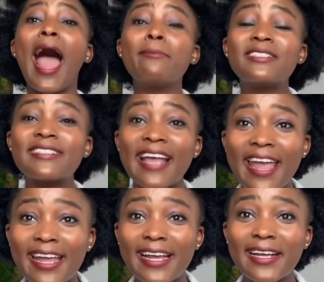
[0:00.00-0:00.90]
I'm
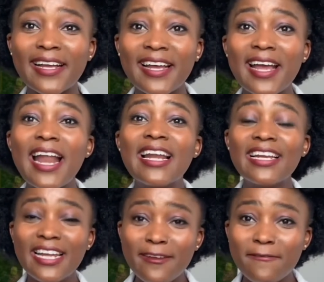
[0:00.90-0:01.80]
saying
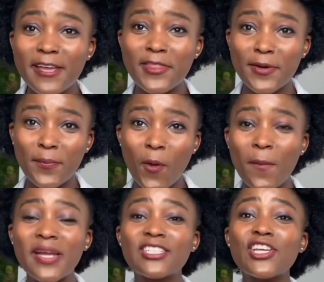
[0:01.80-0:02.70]
live in the
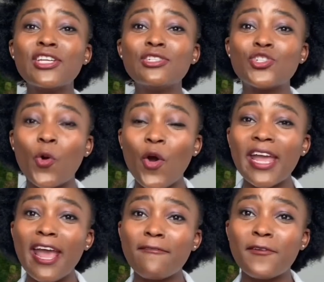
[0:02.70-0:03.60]
moment, enjoy
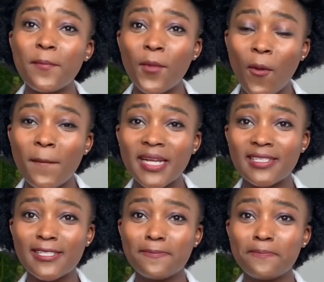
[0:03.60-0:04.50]
every moment.